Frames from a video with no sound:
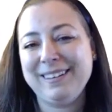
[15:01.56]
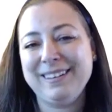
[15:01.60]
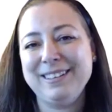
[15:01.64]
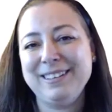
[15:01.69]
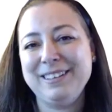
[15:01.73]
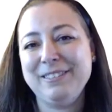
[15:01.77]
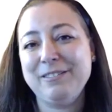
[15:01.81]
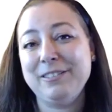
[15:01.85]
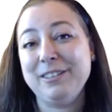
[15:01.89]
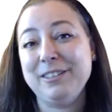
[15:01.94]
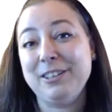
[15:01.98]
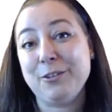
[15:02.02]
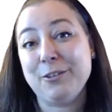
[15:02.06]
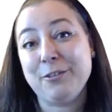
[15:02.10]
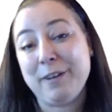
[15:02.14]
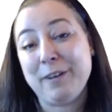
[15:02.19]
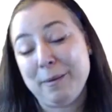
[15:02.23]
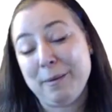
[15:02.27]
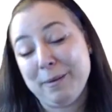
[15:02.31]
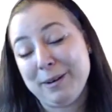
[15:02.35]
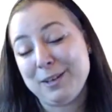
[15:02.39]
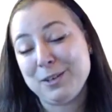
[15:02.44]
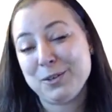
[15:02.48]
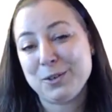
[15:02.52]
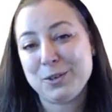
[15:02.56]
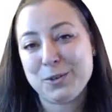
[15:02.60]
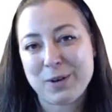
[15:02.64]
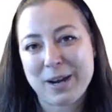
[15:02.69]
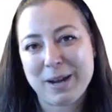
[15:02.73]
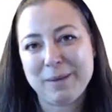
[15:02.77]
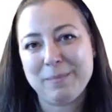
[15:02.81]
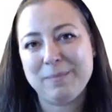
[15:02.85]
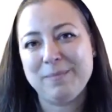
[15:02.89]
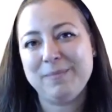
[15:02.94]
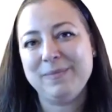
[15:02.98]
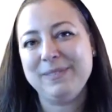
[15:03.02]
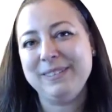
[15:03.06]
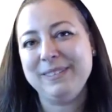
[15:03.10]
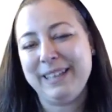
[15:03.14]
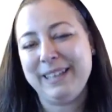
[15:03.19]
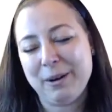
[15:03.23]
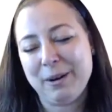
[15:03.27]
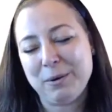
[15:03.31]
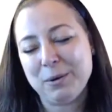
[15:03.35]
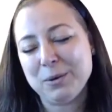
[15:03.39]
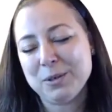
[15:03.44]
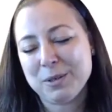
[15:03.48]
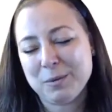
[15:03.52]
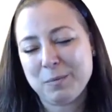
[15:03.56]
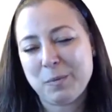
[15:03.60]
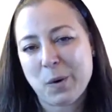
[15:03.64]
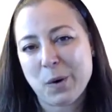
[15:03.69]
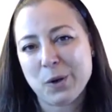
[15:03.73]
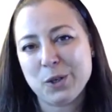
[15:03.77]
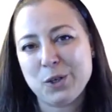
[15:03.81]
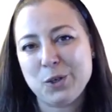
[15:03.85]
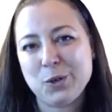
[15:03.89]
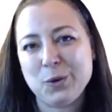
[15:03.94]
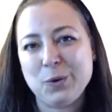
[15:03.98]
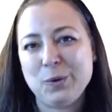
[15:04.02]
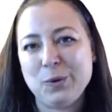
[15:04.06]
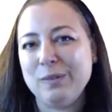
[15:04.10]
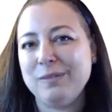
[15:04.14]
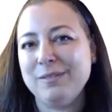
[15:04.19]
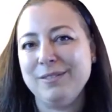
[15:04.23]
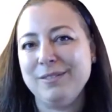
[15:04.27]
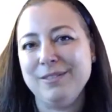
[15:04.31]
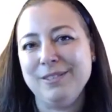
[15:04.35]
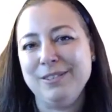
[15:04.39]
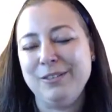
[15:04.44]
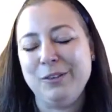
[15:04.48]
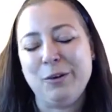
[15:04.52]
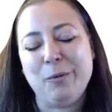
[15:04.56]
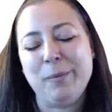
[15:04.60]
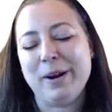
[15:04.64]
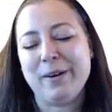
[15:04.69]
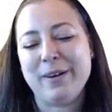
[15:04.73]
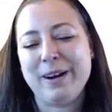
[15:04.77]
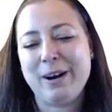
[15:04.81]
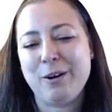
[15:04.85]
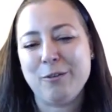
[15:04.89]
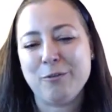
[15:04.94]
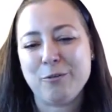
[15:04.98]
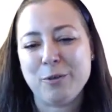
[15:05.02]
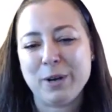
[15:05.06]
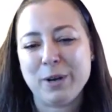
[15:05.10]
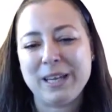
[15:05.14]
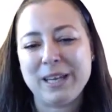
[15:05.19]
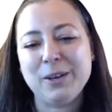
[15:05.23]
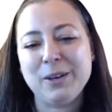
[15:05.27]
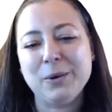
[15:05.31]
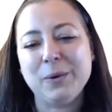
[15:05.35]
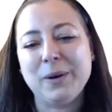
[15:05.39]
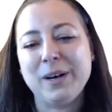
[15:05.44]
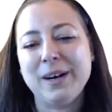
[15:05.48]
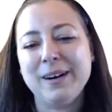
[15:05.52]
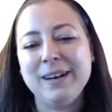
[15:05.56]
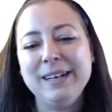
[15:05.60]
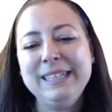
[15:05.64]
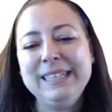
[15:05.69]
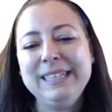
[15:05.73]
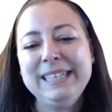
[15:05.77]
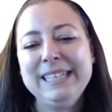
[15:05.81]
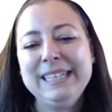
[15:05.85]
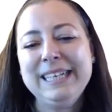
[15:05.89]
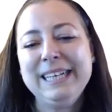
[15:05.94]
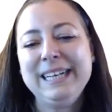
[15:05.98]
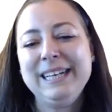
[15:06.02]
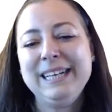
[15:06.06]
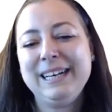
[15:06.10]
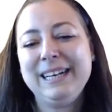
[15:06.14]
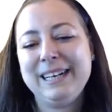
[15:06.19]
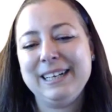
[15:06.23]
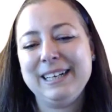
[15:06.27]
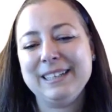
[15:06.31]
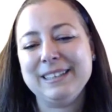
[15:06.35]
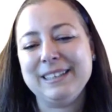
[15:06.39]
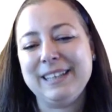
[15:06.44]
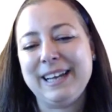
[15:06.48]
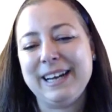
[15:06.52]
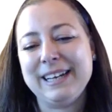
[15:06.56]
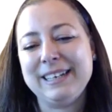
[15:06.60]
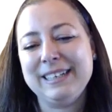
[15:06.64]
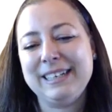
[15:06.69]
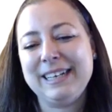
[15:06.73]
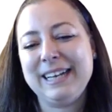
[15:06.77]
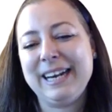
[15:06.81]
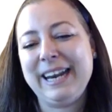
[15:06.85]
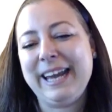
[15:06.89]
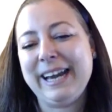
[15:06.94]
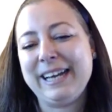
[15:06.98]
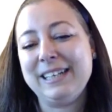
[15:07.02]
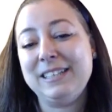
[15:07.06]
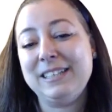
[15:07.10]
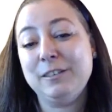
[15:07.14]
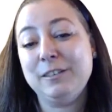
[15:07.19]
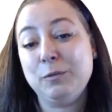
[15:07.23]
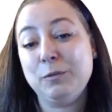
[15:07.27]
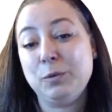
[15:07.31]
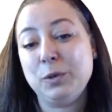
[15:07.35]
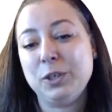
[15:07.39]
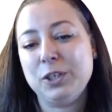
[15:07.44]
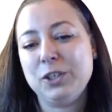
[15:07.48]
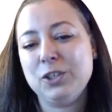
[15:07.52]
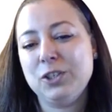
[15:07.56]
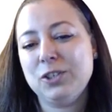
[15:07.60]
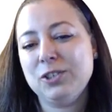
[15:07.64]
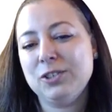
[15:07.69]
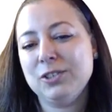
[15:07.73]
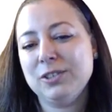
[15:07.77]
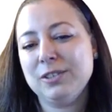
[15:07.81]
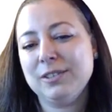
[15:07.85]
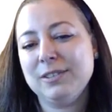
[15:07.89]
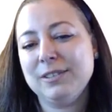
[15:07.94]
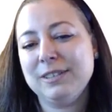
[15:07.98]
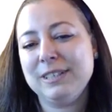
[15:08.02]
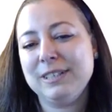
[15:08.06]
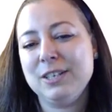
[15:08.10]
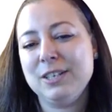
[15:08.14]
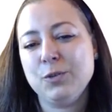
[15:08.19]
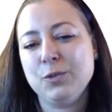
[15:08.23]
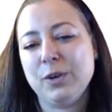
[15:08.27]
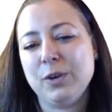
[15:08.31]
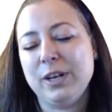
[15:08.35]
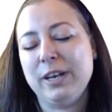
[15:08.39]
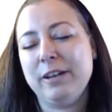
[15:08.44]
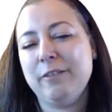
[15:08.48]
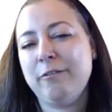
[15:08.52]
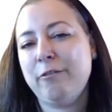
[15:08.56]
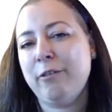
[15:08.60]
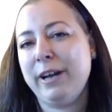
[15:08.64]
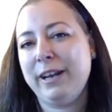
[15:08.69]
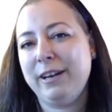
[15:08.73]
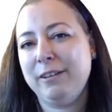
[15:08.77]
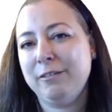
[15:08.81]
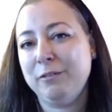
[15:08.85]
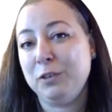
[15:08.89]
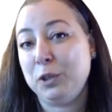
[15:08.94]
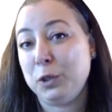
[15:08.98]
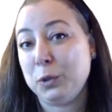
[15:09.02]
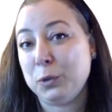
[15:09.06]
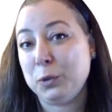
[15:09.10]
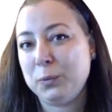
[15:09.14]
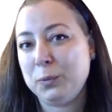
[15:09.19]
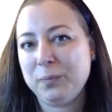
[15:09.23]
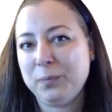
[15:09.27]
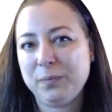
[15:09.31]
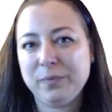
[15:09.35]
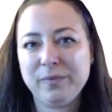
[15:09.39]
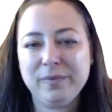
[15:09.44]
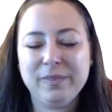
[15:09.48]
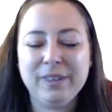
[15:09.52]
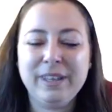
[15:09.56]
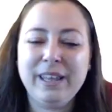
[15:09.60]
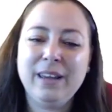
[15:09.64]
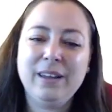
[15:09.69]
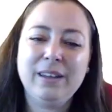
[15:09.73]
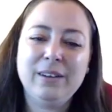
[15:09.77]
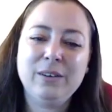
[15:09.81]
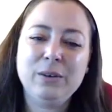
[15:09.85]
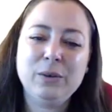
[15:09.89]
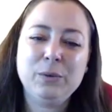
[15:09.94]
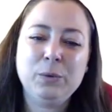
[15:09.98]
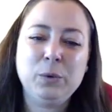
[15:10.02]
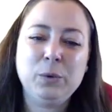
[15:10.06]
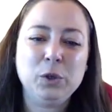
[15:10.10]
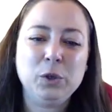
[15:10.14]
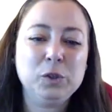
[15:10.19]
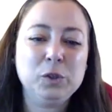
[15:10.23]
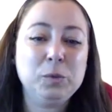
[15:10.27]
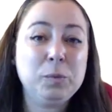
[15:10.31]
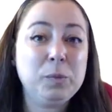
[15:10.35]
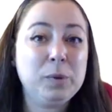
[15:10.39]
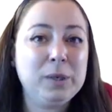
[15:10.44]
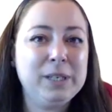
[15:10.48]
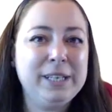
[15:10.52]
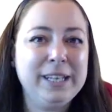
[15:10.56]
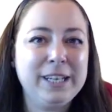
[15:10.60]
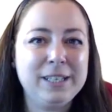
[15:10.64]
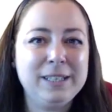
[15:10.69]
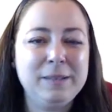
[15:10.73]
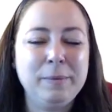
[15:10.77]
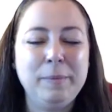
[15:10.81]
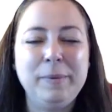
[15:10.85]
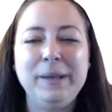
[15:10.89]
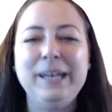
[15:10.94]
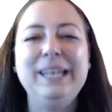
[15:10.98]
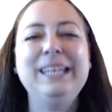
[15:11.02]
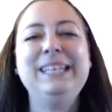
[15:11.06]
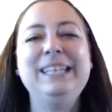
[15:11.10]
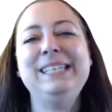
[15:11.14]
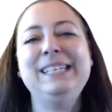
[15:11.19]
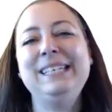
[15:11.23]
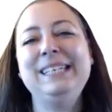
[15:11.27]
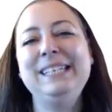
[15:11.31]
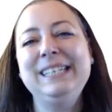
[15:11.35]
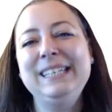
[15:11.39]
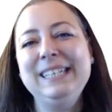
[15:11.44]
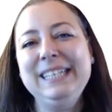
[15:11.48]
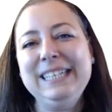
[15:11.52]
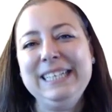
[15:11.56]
and your family is your tribe. They will support you no matter how freaky you are. Unlike the collective, which is really afraid of new. They want predictability,